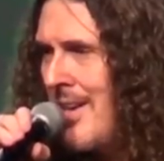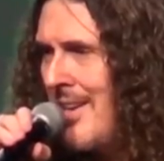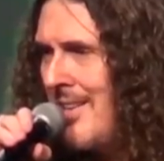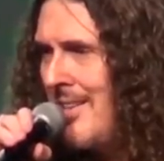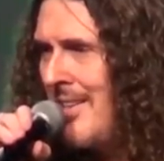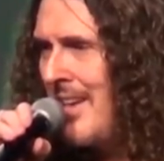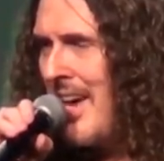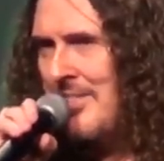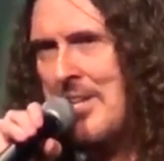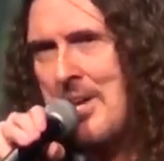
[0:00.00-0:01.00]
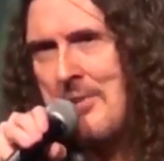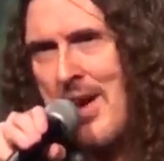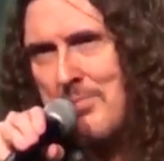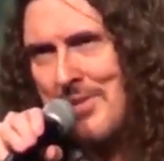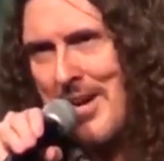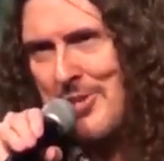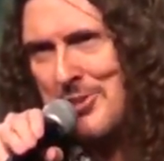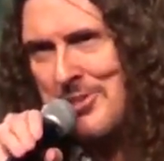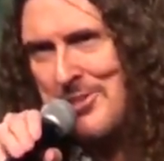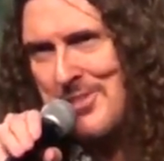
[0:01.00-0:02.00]
uh, executive
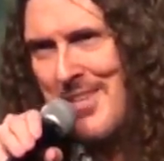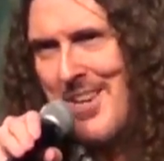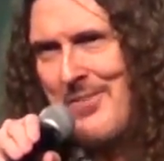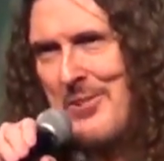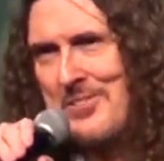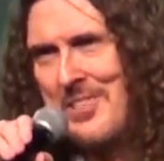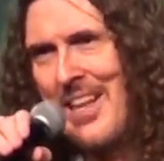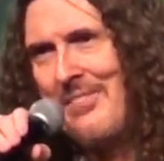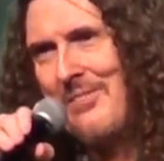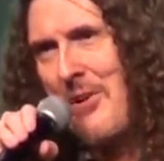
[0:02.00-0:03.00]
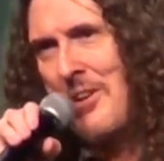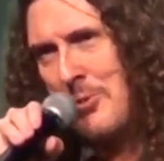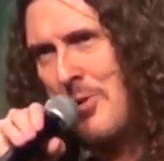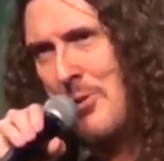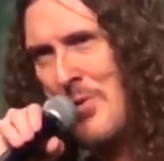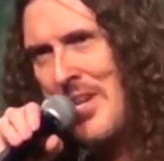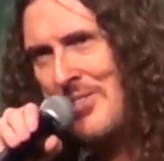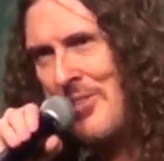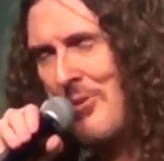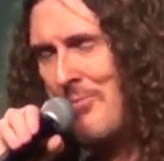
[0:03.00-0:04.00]
applications for like various
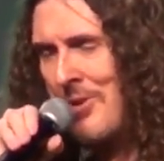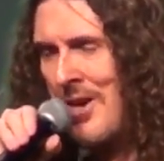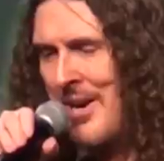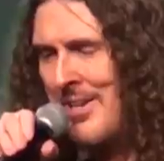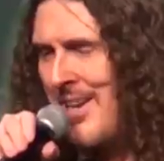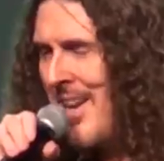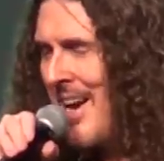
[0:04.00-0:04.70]
retreats that are put on.